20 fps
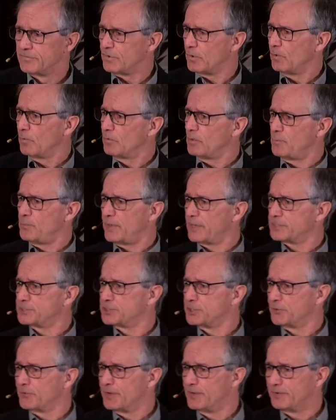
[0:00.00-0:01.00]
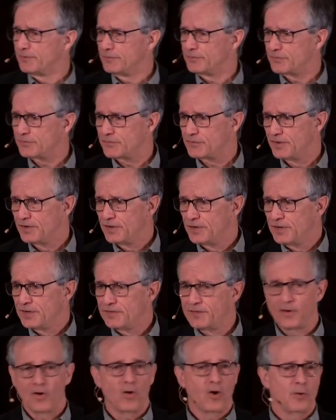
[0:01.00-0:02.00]
So the picture is
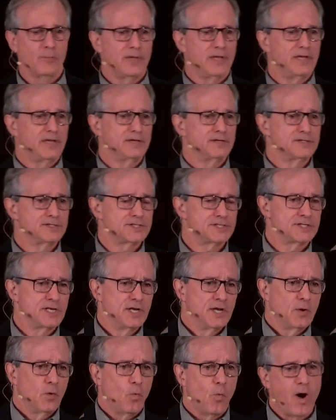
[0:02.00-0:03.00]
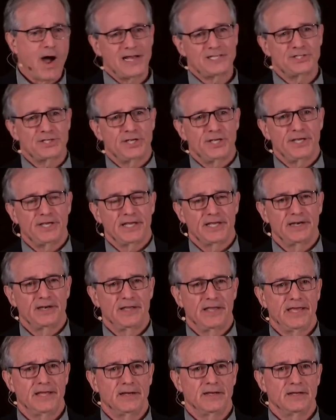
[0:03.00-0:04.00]
the army is watching,
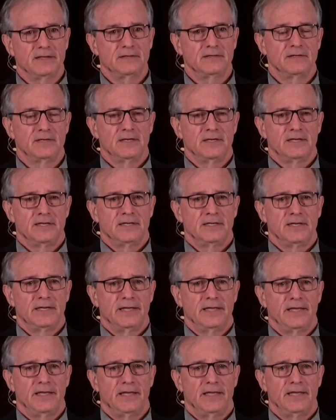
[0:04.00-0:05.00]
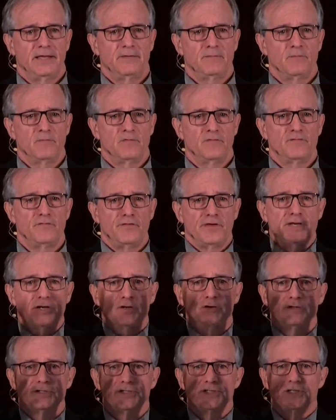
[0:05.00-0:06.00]
and
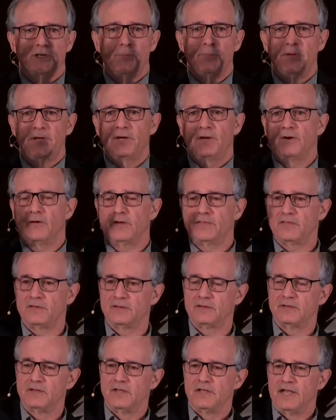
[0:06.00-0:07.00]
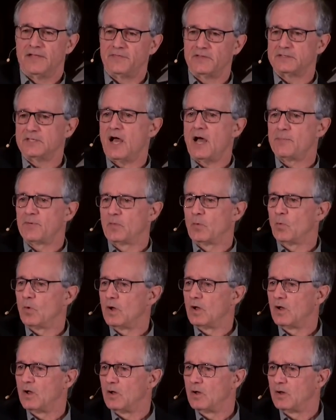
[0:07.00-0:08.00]
figures appear at the top of the
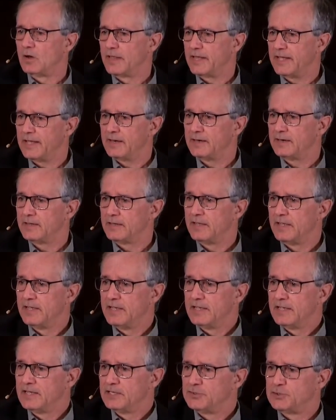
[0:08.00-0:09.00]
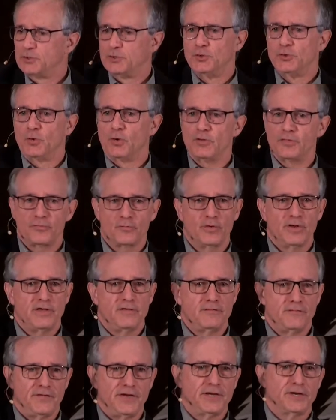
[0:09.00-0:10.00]
wall, and two or
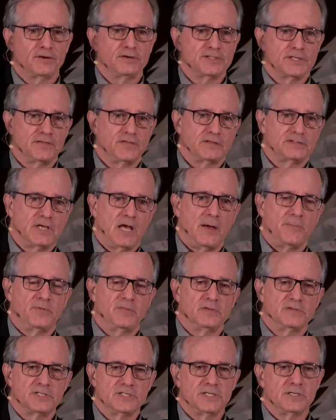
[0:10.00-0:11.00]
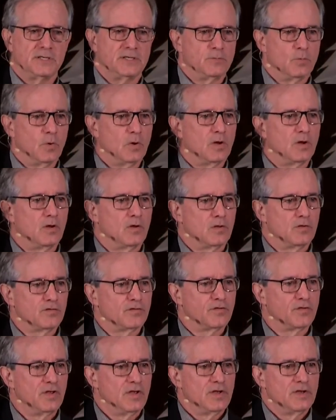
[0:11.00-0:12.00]
three figures at the top of the city
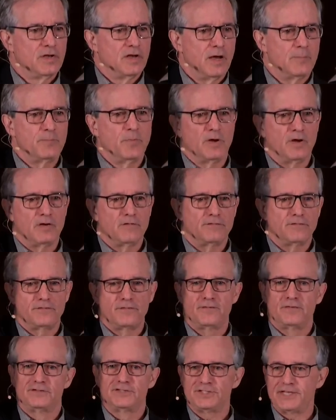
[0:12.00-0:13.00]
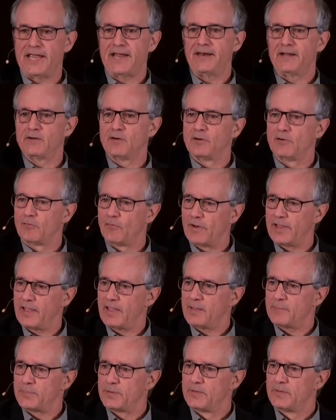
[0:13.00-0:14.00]
walls above, standing on a
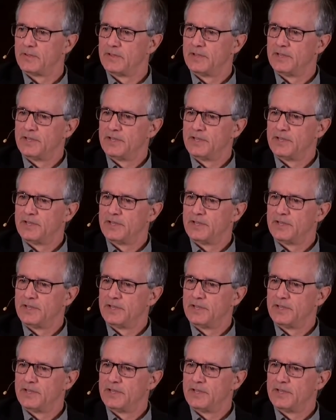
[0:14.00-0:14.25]
ramp,